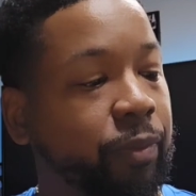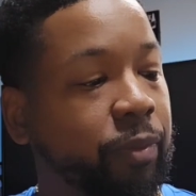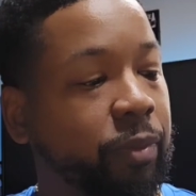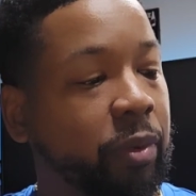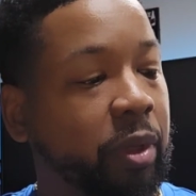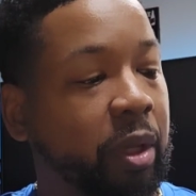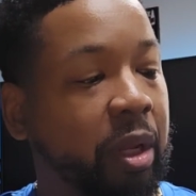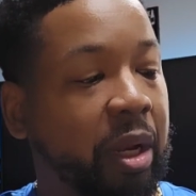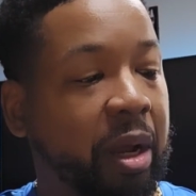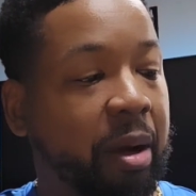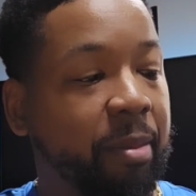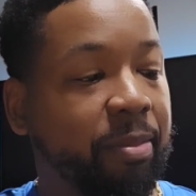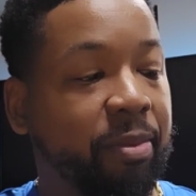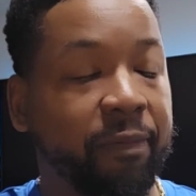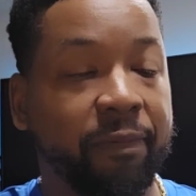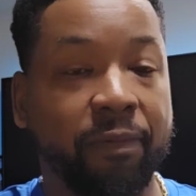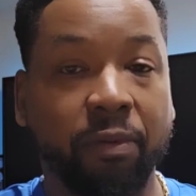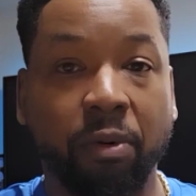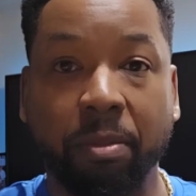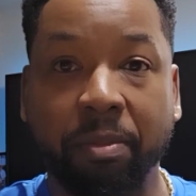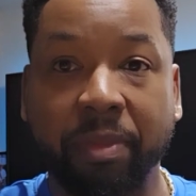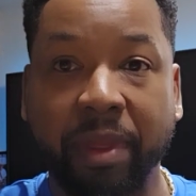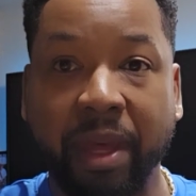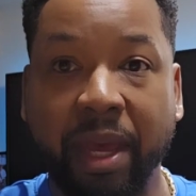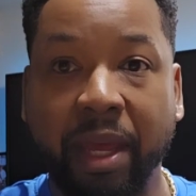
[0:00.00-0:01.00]
It
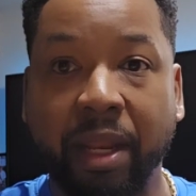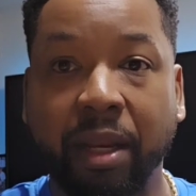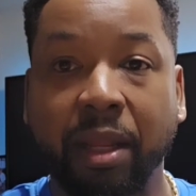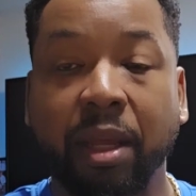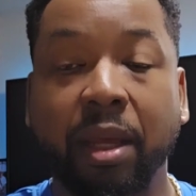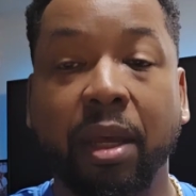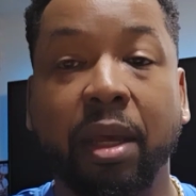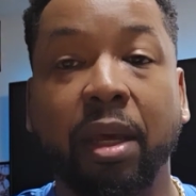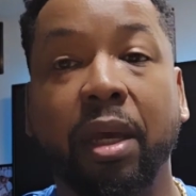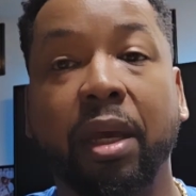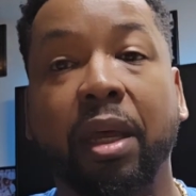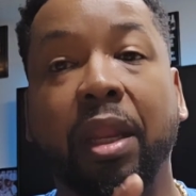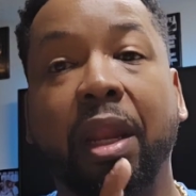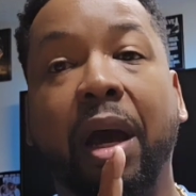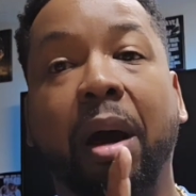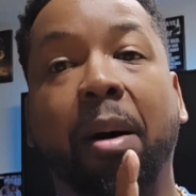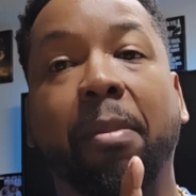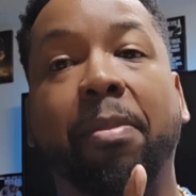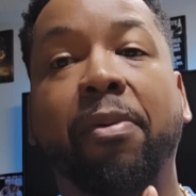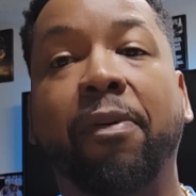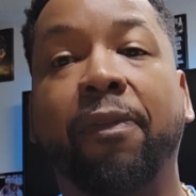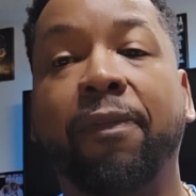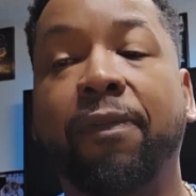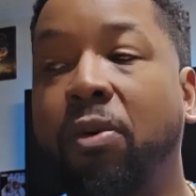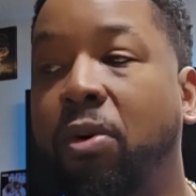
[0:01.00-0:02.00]
outperformed that. It
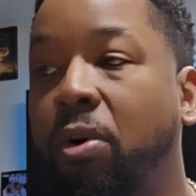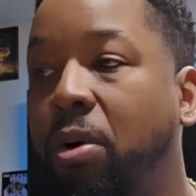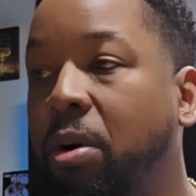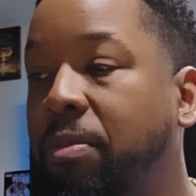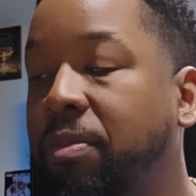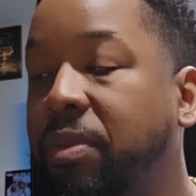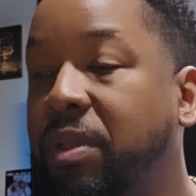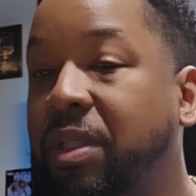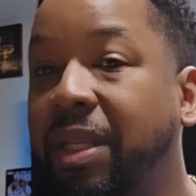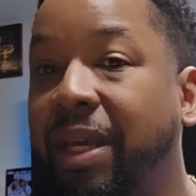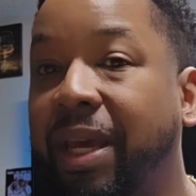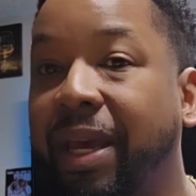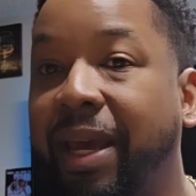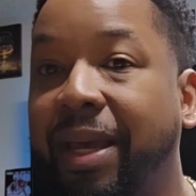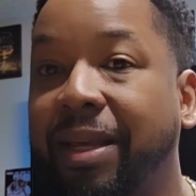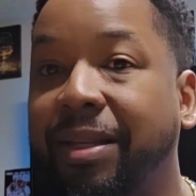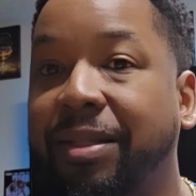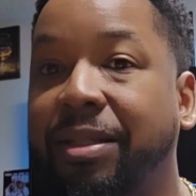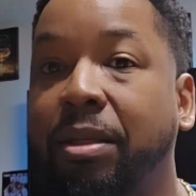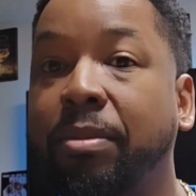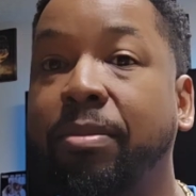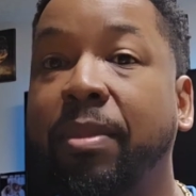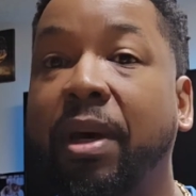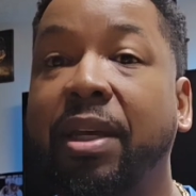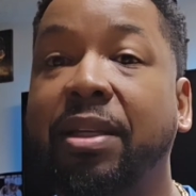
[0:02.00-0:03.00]
outperforms the
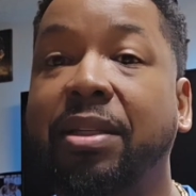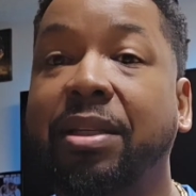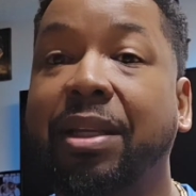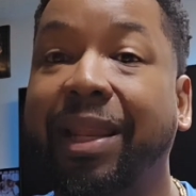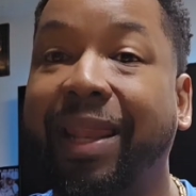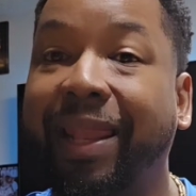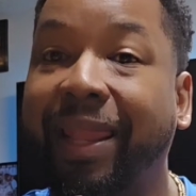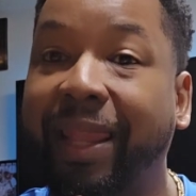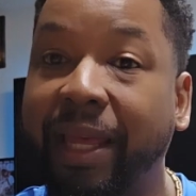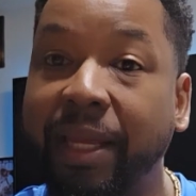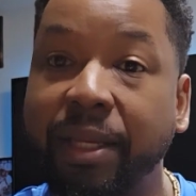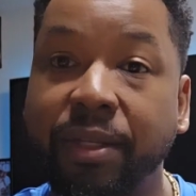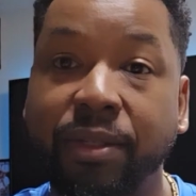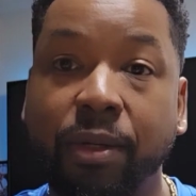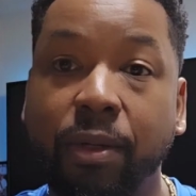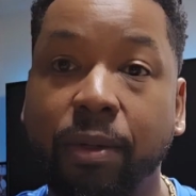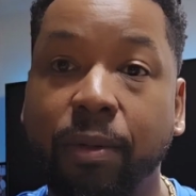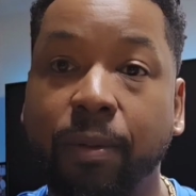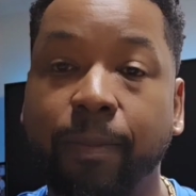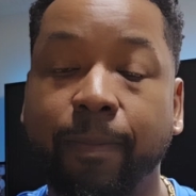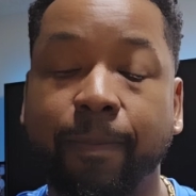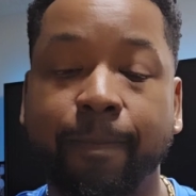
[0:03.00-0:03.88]
SMS laser.